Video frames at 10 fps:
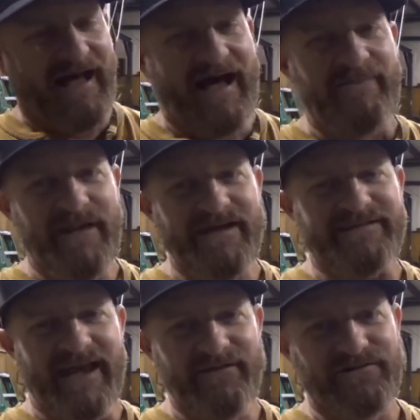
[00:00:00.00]
I bet
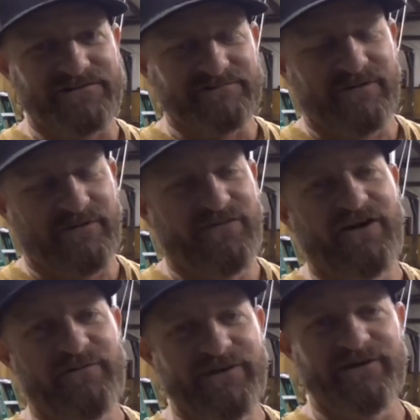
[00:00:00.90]
they was some
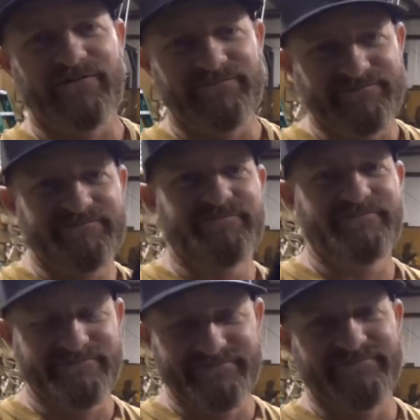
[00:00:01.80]
proverbial
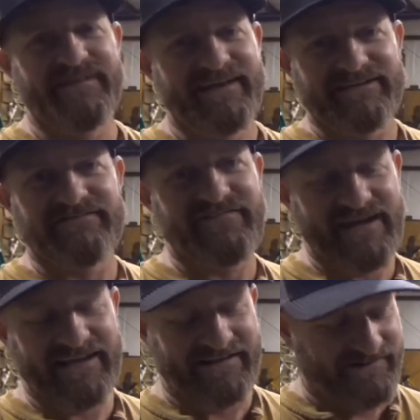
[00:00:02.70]
mm, hit the fan